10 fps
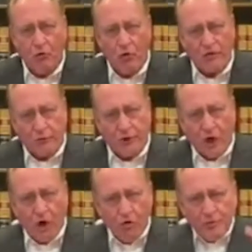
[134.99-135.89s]
whether
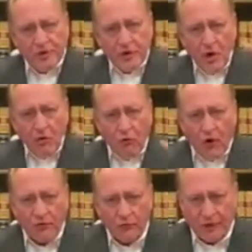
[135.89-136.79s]
we open,
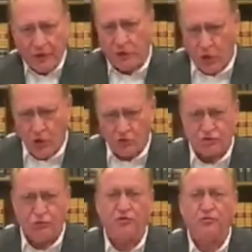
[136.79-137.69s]
whether we
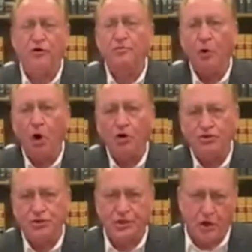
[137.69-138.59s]
close, whether we
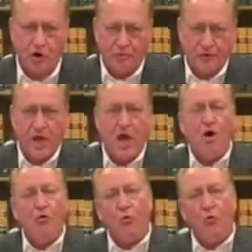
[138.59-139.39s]
partially open,